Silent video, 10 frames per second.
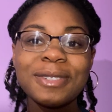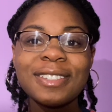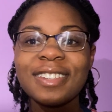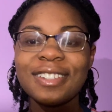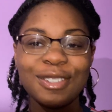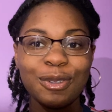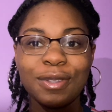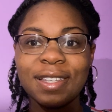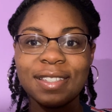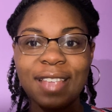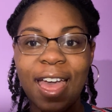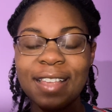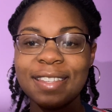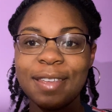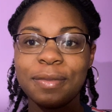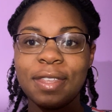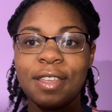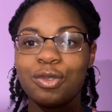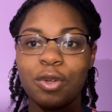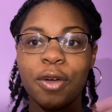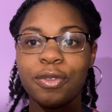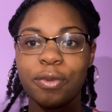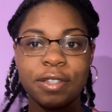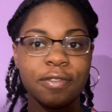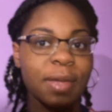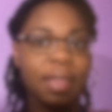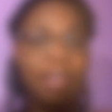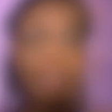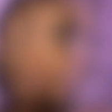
just gonna do the exact same thing throughout the rest of my hair.